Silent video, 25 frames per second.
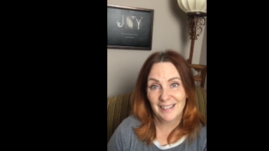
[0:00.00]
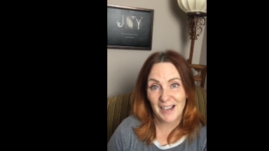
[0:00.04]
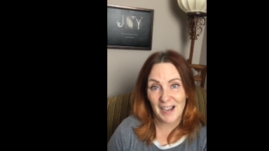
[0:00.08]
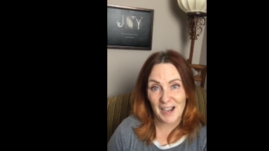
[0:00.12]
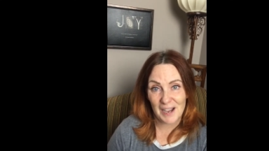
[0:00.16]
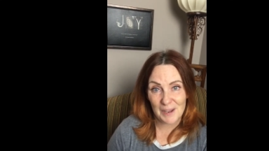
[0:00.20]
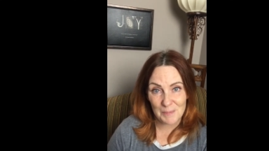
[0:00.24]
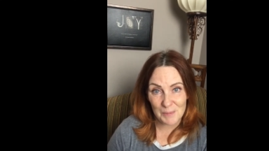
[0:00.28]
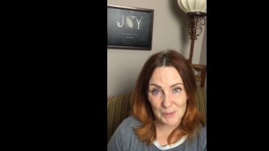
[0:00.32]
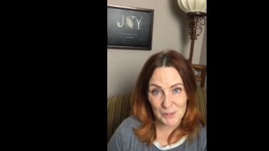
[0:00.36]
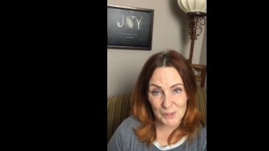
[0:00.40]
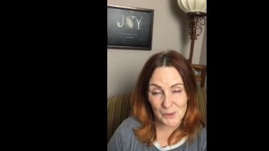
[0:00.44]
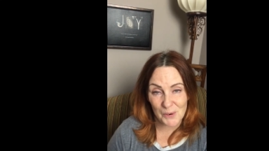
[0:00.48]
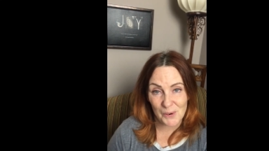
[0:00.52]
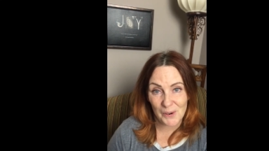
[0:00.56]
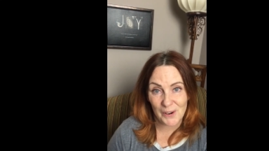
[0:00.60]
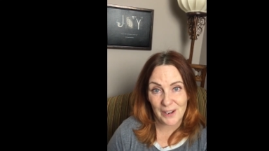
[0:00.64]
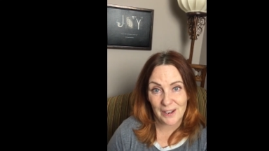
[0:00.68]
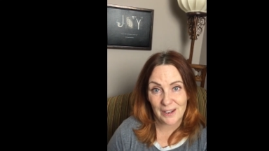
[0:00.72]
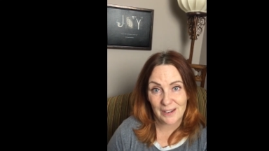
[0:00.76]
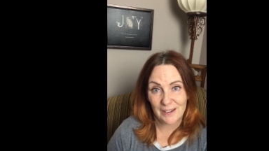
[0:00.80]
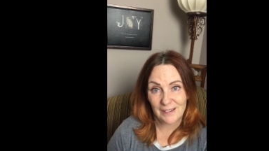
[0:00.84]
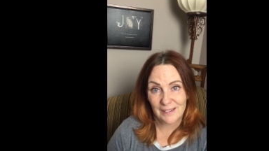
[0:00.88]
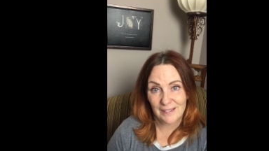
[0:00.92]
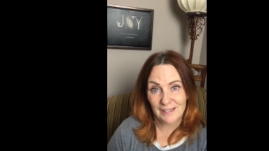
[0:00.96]
I'm
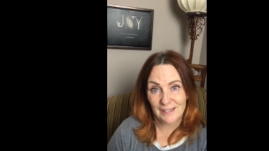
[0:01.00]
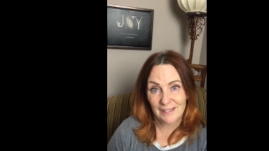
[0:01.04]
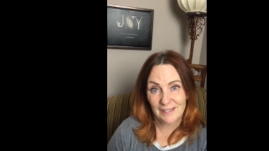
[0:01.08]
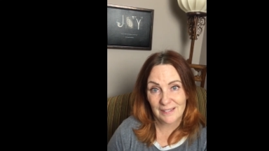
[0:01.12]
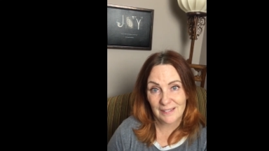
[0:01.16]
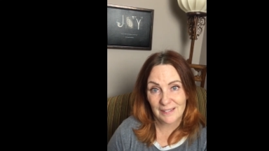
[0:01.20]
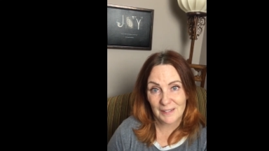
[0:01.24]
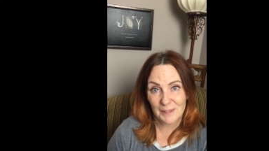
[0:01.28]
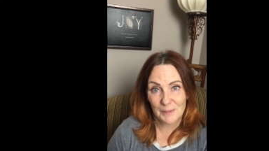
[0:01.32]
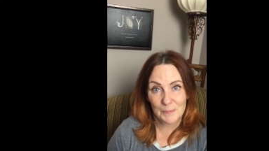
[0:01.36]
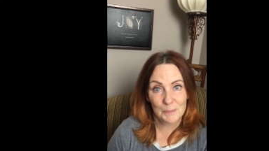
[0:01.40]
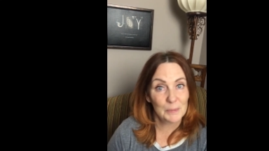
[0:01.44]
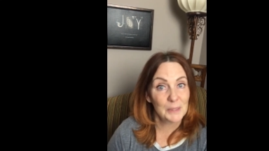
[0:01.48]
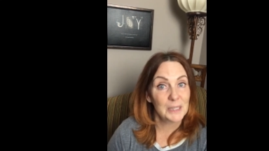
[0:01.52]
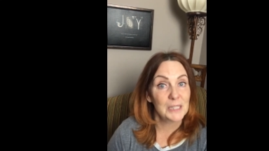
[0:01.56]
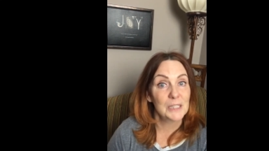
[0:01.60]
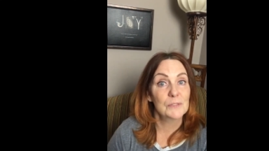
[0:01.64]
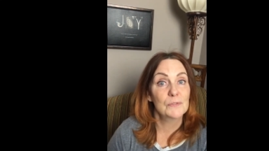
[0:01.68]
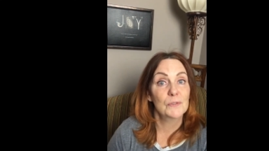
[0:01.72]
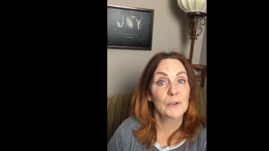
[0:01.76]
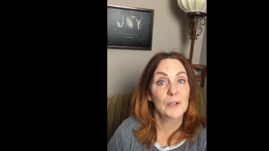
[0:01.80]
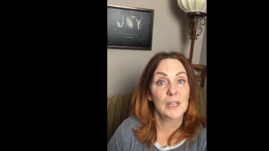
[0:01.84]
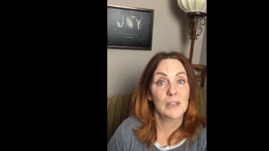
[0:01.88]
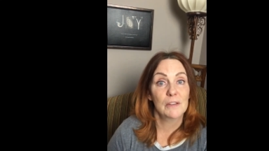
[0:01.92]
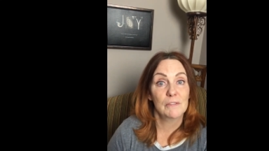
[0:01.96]
sorry. Please
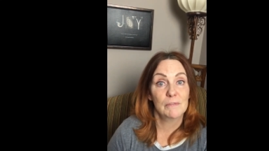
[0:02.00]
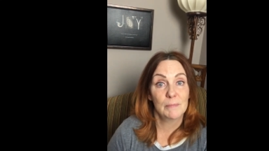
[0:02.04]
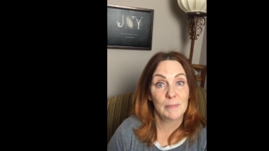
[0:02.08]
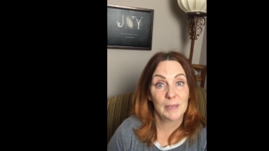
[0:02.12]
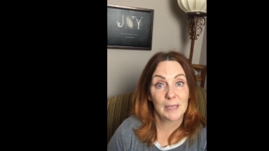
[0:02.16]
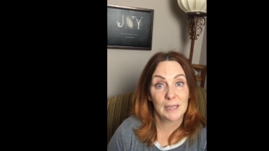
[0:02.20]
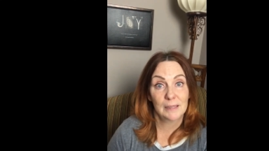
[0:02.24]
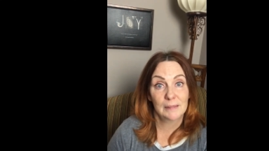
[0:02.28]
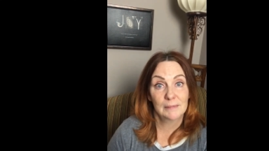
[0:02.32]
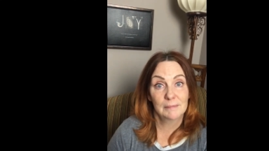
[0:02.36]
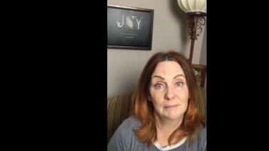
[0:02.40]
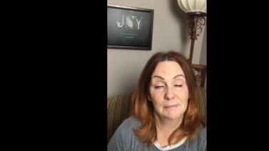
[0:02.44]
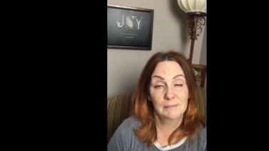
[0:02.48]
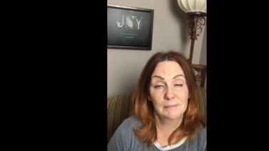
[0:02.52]
forgive me.